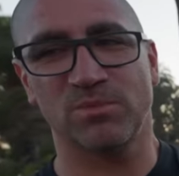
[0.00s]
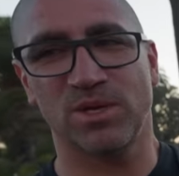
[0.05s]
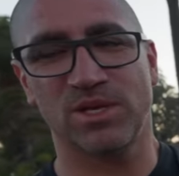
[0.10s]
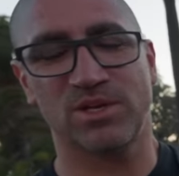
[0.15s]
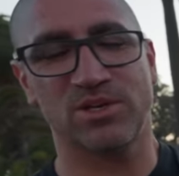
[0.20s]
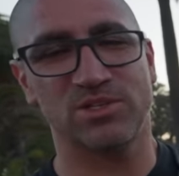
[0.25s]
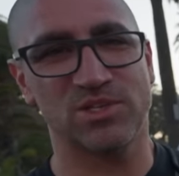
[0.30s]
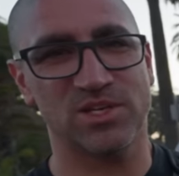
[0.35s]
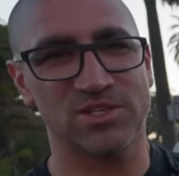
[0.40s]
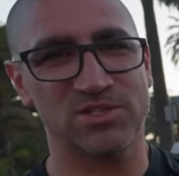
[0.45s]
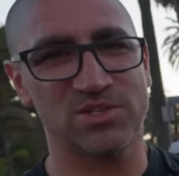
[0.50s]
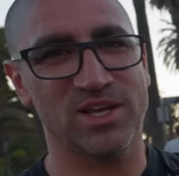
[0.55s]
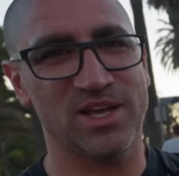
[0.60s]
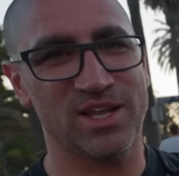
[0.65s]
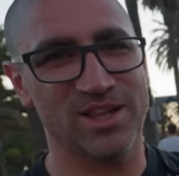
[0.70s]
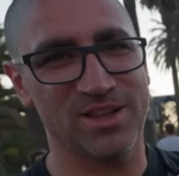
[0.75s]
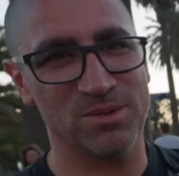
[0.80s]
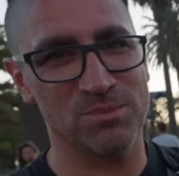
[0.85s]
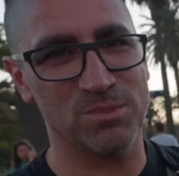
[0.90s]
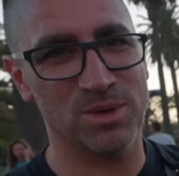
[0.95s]
me because I say
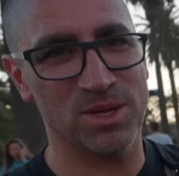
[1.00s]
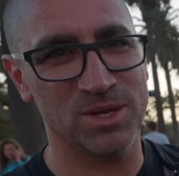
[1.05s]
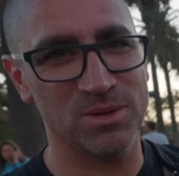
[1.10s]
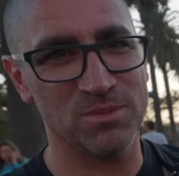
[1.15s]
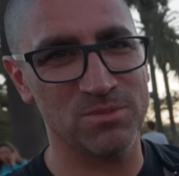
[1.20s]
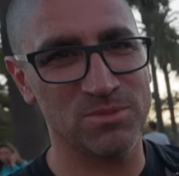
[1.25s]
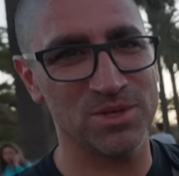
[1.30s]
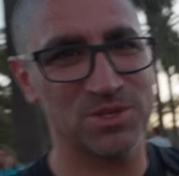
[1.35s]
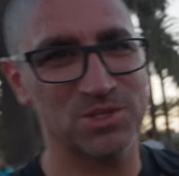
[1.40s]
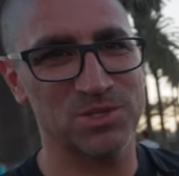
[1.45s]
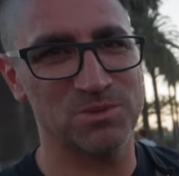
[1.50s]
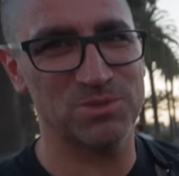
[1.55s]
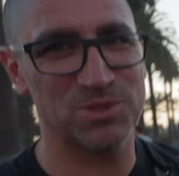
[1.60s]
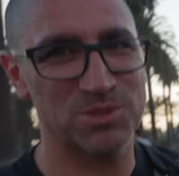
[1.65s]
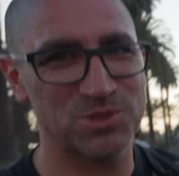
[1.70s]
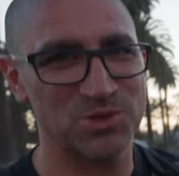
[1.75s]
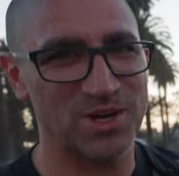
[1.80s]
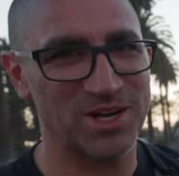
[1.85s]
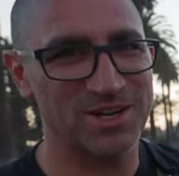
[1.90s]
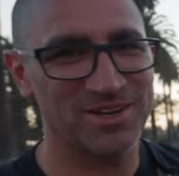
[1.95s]
aluminium because I'm
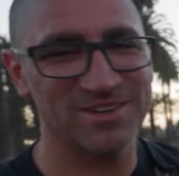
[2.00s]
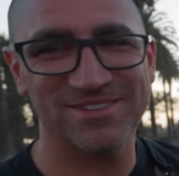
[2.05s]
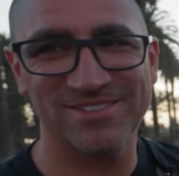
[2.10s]
Australian.